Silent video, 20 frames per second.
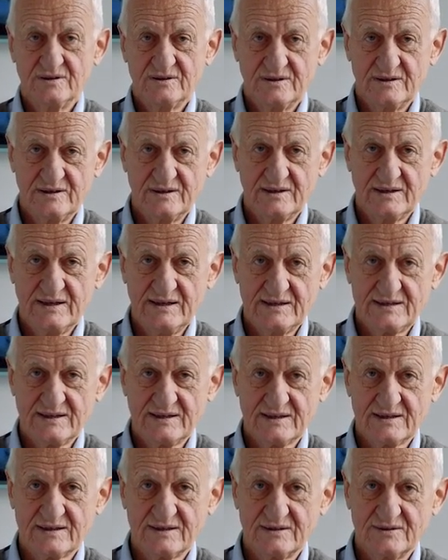
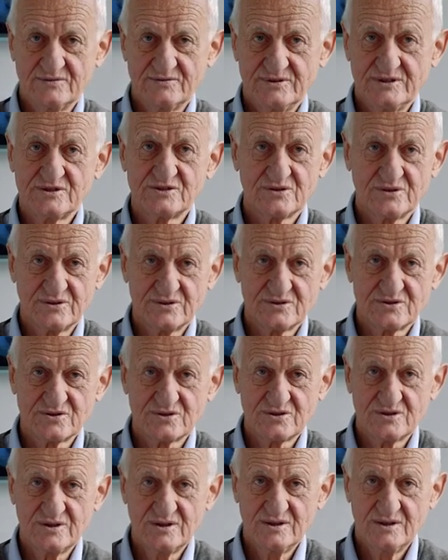headache research,